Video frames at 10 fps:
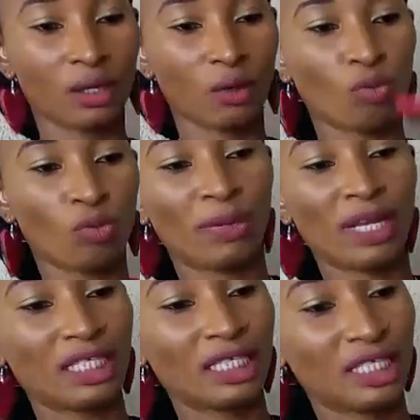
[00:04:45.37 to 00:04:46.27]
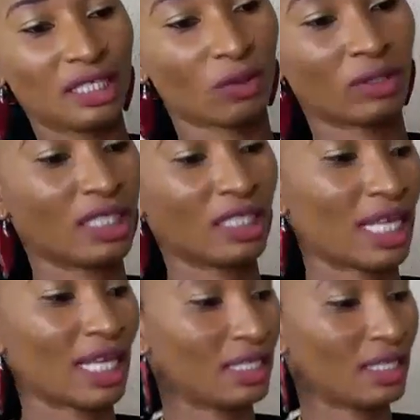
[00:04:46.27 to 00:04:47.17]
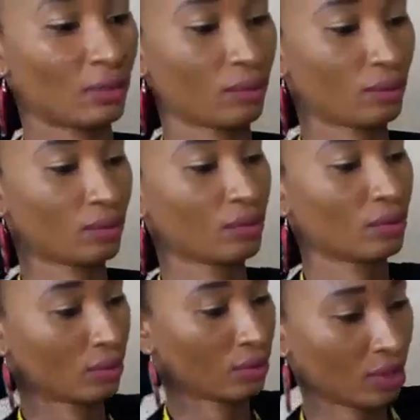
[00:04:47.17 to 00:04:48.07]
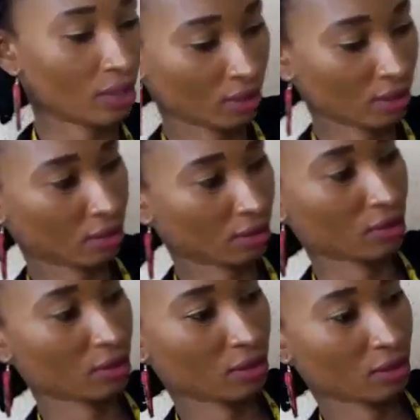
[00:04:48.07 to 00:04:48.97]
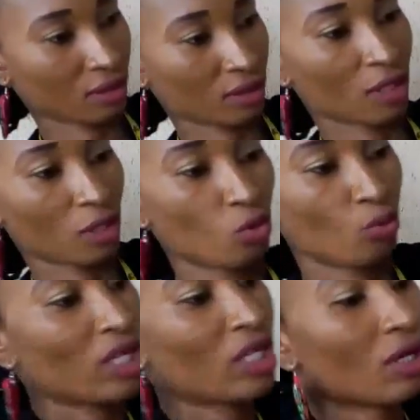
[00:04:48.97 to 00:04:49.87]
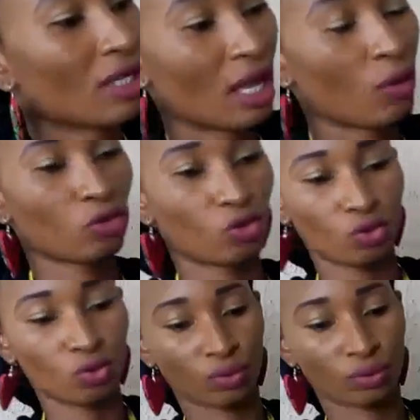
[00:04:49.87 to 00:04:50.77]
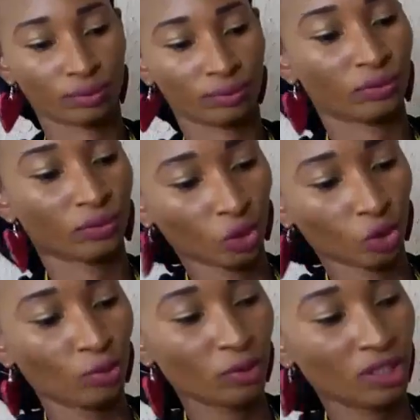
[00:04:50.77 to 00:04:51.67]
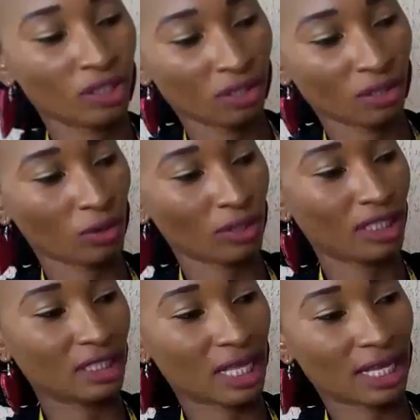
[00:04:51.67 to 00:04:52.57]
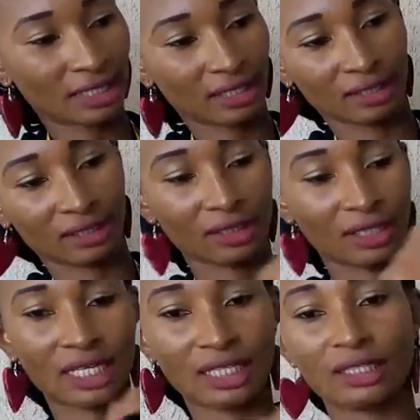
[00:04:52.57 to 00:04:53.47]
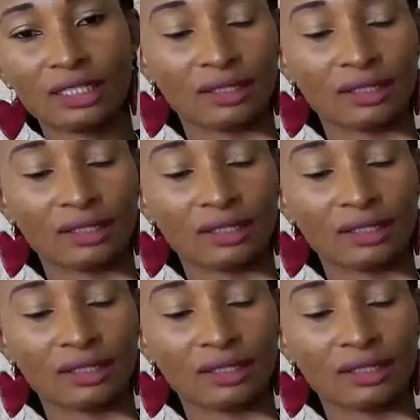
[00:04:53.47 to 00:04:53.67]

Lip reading: We'll be placing it on this side now. Here. You pick the other one too. Put it on this side like this.